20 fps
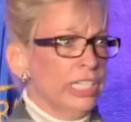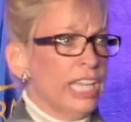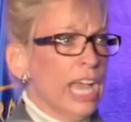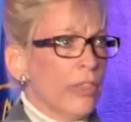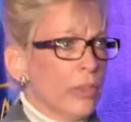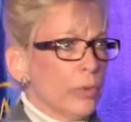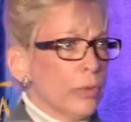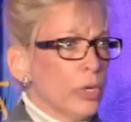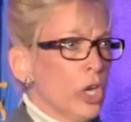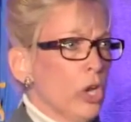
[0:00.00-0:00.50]
Now
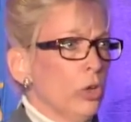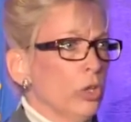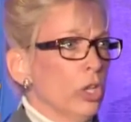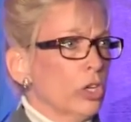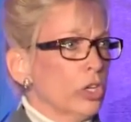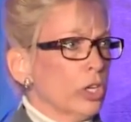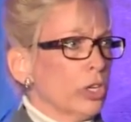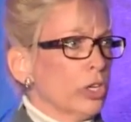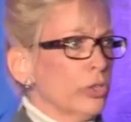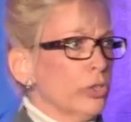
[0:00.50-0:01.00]
they were no
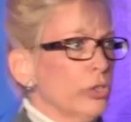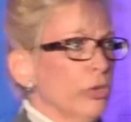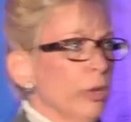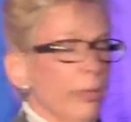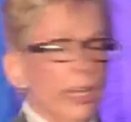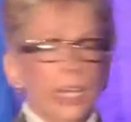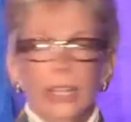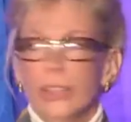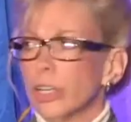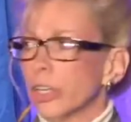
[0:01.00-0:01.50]
longer
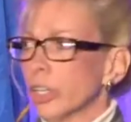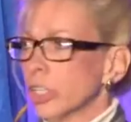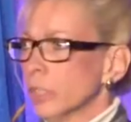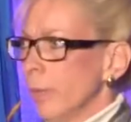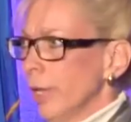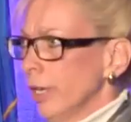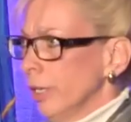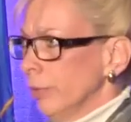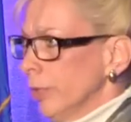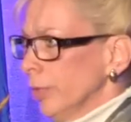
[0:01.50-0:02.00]
contributing, they're
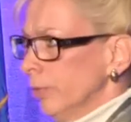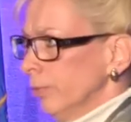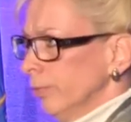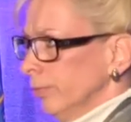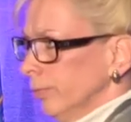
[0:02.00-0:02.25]
expendable.